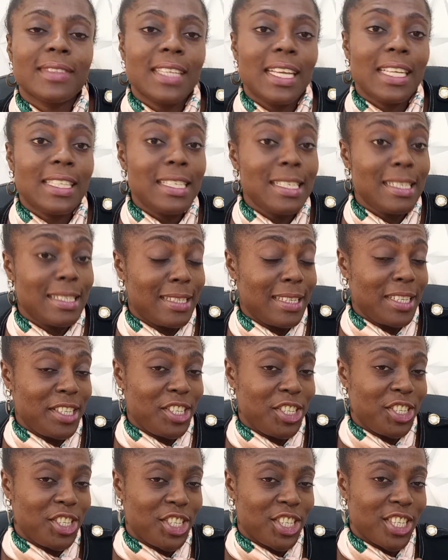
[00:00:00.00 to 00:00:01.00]
At this
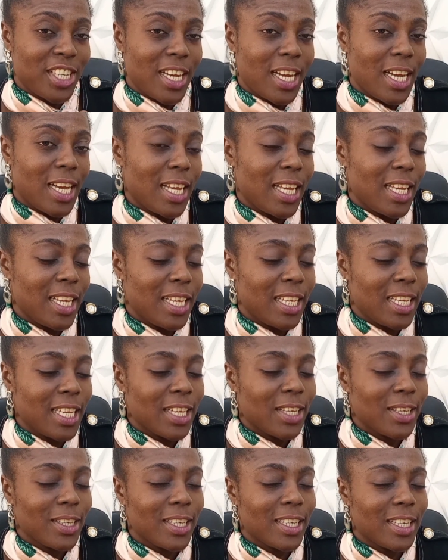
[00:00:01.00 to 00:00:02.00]
stage,
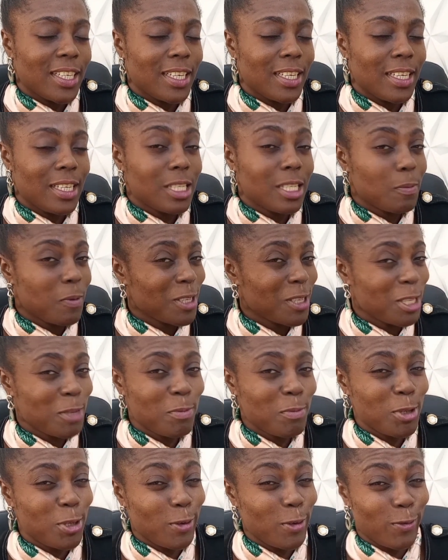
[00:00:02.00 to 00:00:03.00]
it's
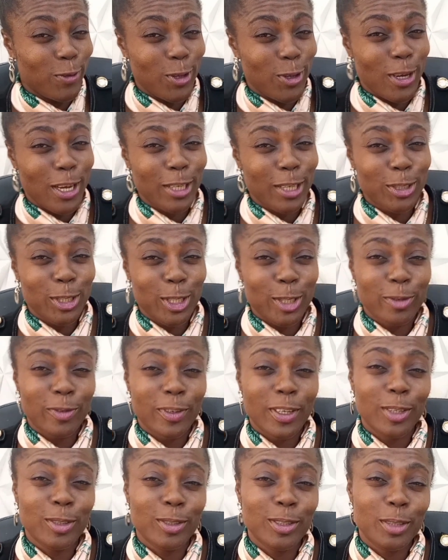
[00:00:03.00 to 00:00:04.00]
possible you've not actually
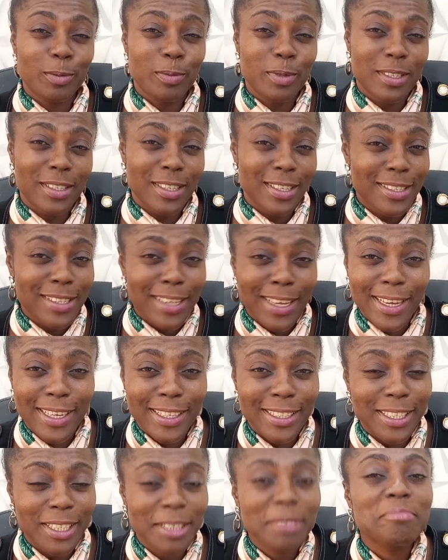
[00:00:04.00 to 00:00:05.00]
found a business
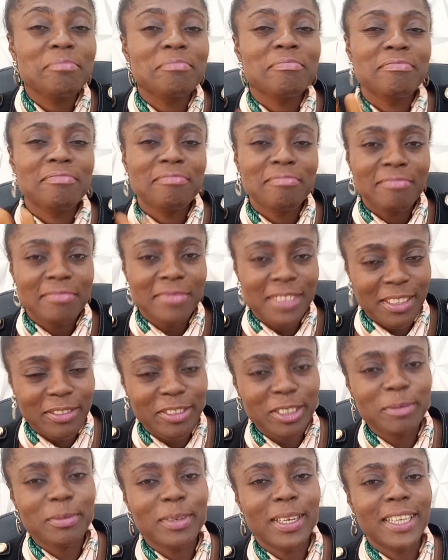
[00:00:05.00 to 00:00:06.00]
idea.
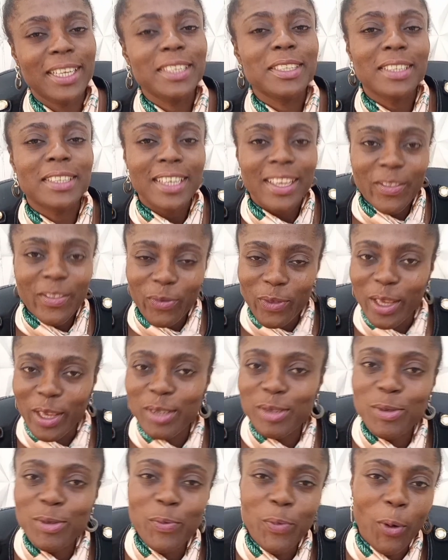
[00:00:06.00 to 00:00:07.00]
Never mind, there
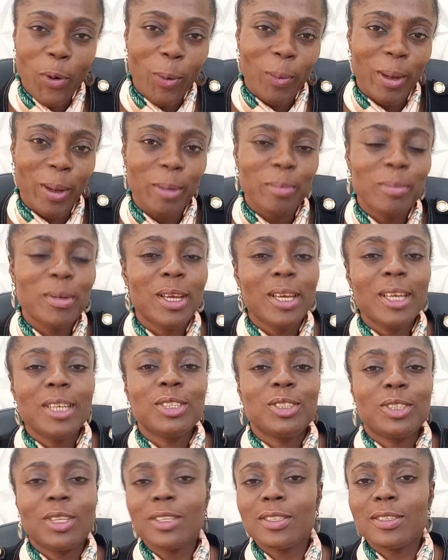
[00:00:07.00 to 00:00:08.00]
is no problem.
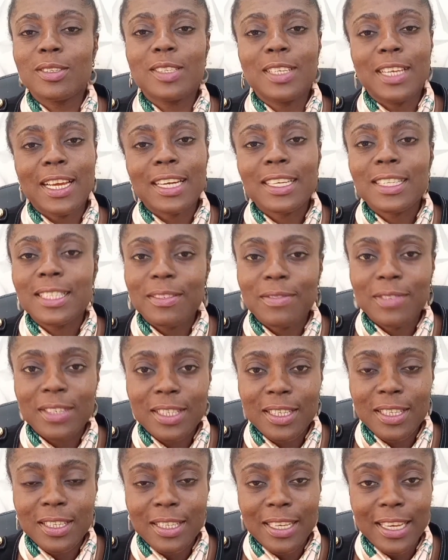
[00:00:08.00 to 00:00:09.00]
Just do the
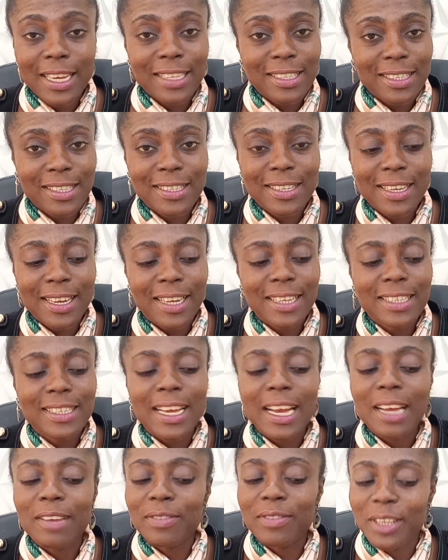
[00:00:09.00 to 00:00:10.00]
activity, the exercise
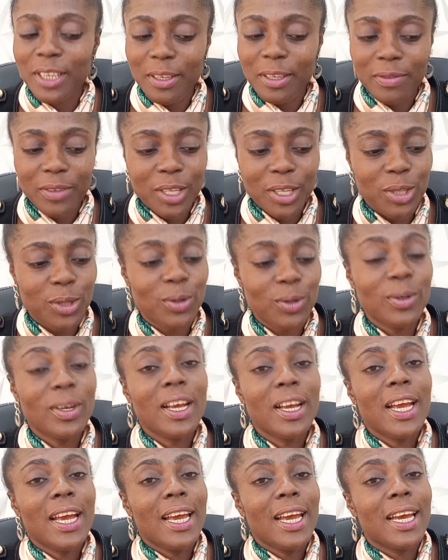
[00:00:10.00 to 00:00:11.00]
I've given you,
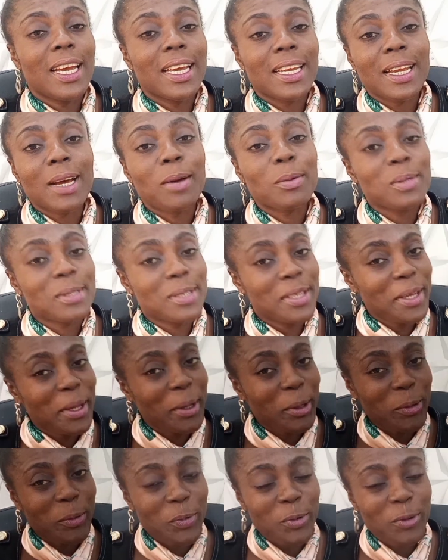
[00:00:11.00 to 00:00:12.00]
and I'll still
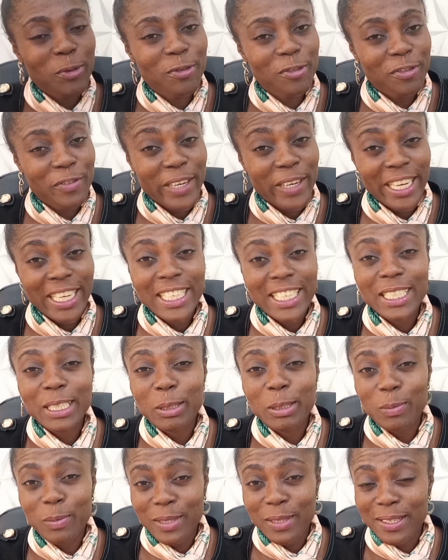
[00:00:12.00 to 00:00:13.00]
help you find
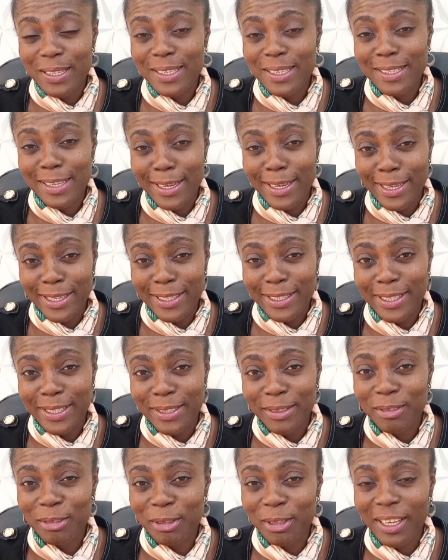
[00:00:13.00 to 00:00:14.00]
a business
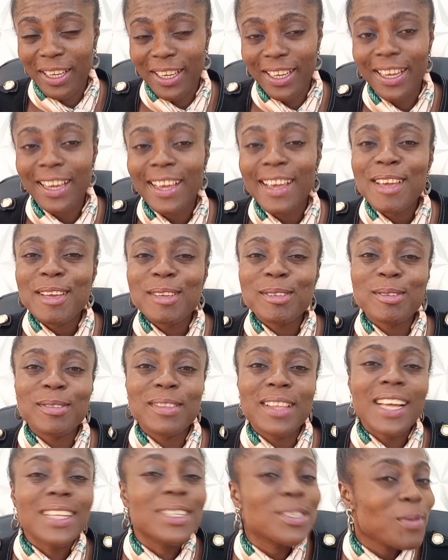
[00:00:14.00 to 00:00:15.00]
idea. Okay, so
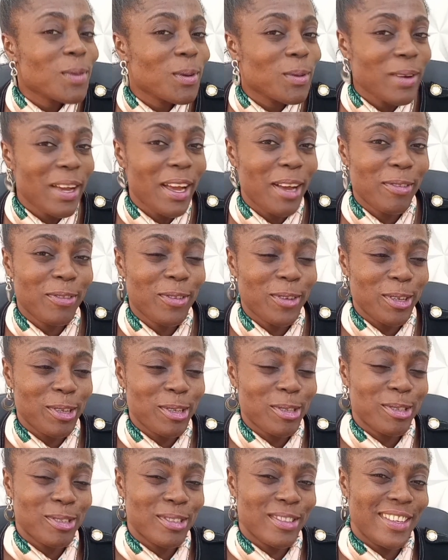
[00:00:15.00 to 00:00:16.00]
that's what we have for
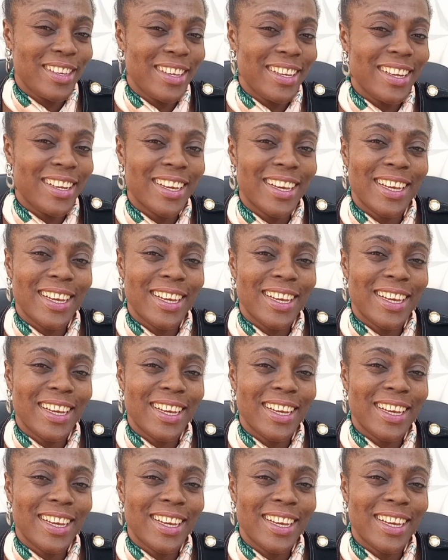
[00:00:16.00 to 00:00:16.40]
you today.